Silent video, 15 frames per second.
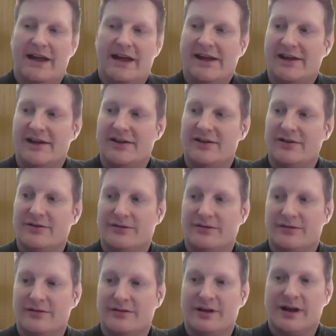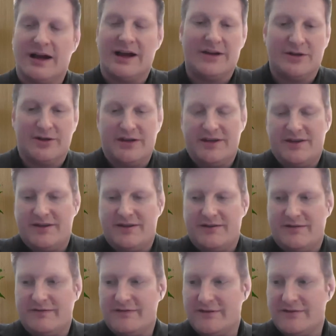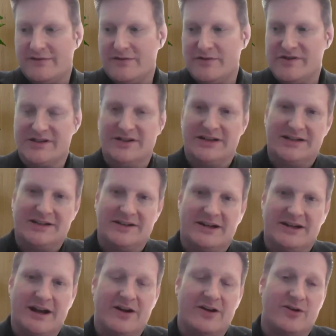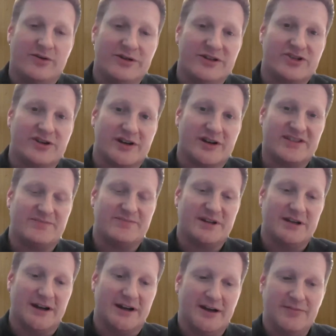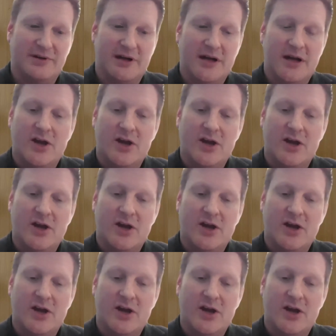And I know that the folks collecting the data are always trying to speed it up.